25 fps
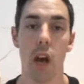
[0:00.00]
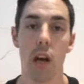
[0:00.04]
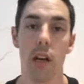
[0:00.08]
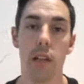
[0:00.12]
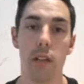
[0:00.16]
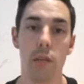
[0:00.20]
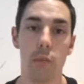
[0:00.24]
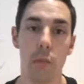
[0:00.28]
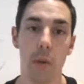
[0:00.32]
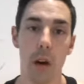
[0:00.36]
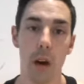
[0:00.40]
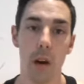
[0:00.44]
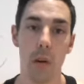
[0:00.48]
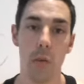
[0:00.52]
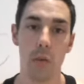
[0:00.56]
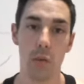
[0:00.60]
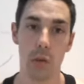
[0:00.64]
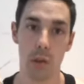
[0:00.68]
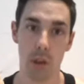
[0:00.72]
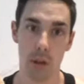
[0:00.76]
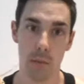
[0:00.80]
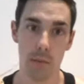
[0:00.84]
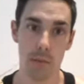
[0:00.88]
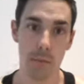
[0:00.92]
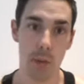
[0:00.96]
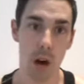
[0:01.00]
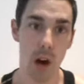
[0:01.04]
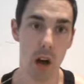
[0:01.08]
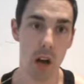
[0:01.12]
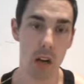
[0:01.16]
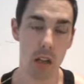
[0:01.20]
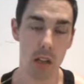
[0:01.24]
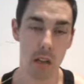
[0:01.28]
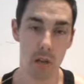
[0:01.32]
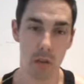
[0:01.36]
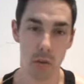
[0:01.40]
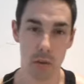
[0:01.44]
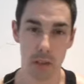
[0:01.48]
As well, John
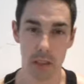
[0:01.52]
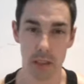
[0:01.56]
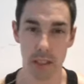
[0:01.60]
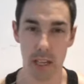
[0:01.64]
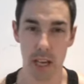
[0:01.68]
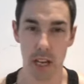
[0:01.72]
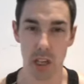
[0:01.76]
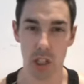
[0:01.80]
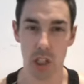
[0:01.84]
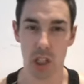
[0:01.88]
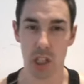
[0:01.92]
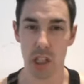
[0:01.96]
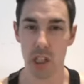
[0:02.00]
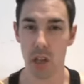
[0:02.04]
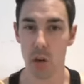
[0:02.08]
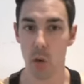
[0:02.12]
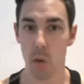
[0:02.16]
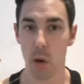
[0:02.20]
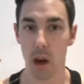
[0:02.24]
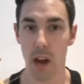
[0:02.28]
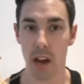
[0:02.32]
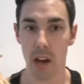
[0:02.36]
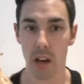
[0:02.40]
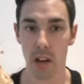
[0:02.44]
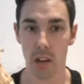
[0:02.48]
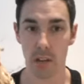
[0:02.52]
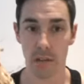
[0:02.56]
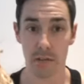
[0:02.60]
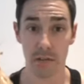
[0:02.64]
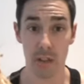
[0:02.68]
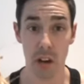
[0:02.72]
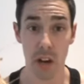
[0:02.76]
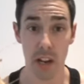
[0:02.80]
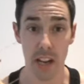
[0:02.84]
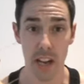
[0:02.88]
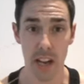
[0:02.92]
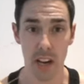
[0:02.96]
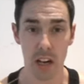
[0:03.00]
Barleycorn is actually quite
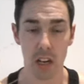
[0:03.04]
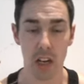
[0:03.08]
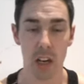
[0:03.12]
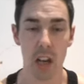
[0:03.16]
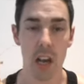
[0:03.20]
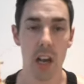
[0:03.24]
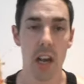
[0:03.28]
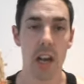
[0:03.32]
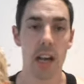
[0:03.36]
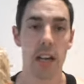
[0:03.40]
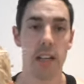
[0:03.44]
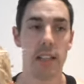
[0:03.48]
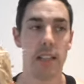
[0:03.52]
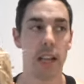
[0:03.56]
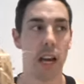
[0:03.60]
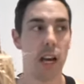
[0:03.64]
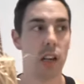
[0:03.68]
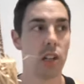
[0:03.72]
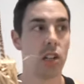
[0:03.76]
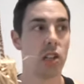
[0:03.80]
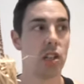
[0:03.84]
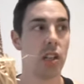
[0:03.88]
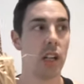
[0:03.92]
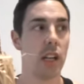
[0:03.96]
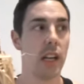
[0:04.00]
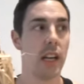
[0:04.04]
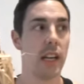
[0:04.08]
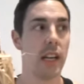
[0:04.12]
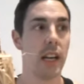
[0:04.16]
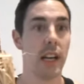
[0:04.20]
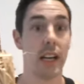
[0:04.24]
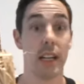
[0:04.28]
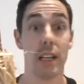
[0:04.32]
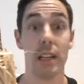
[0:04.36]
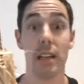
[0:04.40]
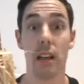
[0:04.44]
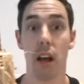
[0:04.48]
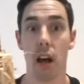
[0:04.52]
chthonic. He's actually
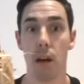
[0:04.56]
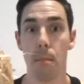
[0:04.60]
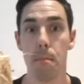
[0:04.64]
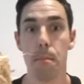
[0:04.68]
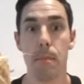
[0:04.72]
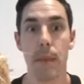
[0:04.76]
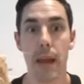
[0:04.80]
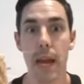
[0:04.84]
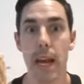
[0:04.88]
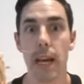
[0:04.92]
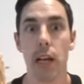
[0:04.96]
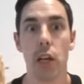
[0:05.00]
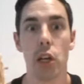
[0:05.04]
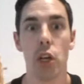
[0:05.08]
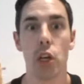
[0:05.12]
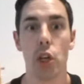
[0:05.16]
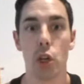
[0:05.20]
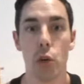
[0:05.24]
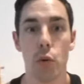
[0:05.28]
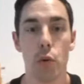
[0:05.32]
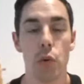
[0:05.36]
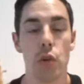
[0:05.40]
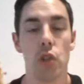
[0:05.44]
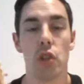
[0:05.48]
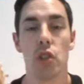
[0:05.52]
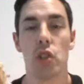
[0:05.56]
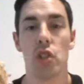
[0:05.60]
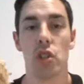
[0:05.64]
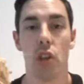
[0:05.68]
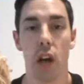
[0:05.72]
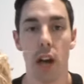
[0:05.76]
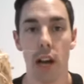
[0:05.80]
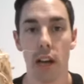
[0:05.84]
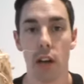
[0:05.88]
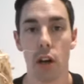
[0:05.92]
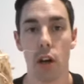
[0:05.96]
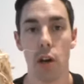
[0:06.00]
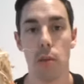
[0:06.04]
a big, huge
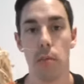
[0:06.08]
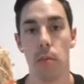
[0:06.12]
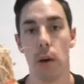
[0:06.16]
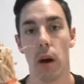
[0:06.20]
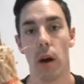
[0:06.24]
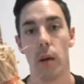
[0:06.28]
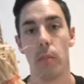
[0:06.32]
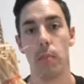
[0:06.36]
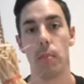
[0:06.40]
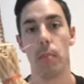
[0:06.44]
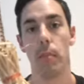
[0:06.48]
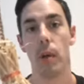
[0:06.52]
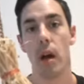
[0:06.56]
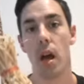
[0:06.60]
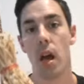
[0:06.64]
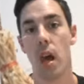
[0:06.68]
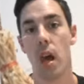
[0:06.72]
psychopomp.